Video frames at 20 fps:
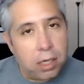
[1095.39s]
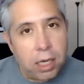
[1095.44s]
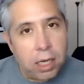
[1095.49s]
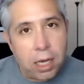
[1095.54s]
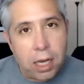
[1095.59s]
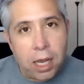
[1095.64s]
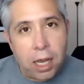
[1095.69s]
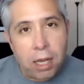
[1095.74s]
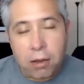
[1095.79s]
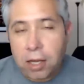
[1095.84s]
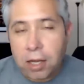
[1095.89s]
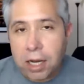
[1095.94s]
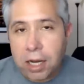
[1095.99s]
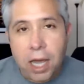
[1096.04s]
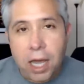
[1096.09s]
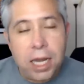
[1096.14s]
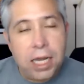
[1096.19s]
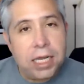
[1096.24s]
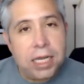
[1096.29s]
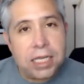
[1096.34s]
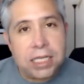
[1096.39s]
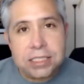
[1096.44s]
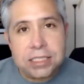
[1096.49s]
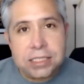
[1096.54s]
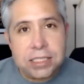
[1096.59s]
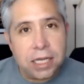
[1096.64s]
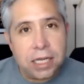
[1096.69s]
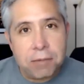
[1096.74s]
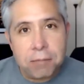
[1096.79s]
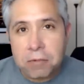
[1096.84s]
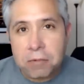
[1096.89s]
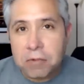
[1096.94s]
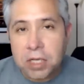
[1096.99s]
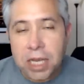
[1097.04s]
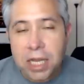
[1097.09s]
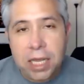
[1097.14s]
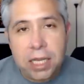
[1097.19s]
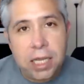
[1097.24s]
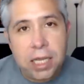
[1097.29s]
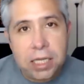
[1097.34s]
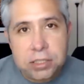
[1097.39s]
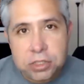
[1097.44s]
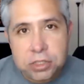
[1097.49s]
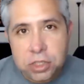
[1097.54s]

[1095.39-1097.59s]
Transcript: Allen Hynek said decades